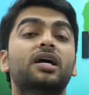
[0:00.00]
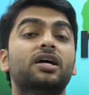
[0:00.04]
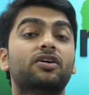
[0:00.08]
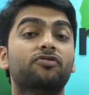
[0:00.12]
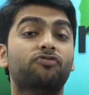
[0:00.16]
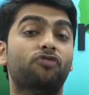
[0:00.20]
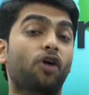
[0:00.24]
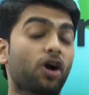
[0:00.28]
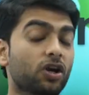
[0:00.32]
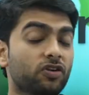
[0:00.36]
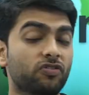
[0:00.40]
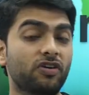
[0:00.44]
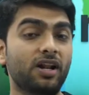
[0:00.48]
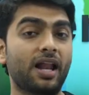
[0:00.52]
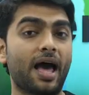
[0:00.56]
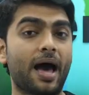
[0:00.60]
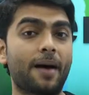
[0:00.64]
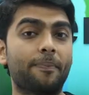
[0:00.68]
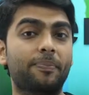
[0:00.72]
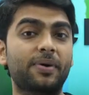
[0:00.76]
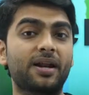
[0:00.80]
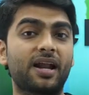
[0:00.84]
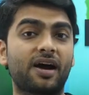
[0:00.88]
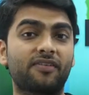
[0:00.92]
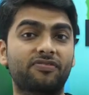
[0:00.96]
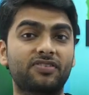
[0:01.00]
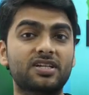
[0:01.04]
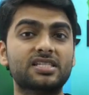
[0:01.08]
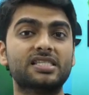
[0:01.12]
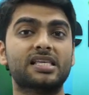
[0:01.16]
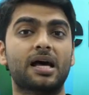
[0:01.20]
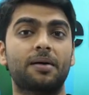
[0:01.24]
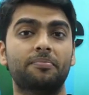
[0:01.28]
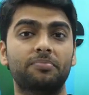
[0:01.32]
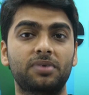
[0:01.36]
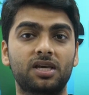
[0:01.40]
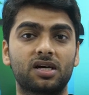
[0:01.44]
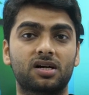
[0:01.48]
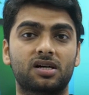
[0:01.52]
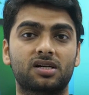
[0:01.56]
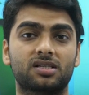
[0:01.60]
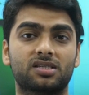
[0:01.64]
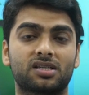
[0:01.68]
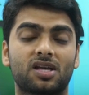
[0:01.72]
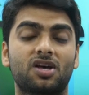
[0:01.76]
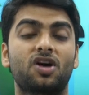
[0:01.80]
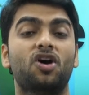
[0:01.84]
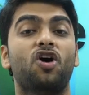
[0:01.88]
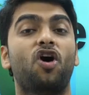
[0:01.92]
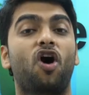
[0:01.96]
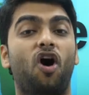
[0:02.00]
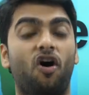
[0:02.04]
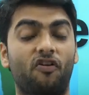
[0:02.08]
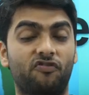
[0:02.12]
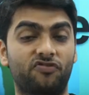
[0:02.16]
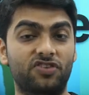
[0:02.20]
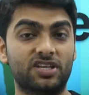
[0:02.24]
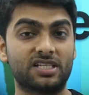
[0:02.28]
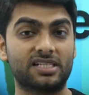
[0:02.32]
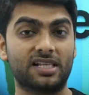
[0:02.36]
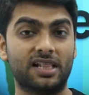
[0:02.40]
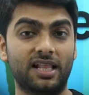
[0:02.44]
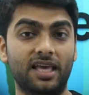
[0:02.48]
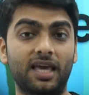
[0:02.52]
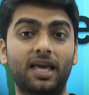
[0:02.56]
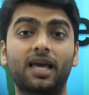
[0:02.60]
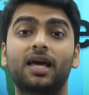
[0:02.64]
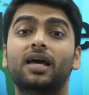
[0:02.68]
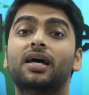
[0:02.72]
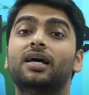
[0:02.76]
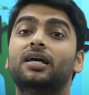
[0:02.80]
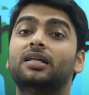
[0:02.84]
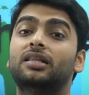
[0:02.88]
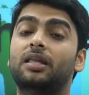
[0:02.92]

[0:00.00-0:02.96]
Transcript: What will happen after some years? Obviously,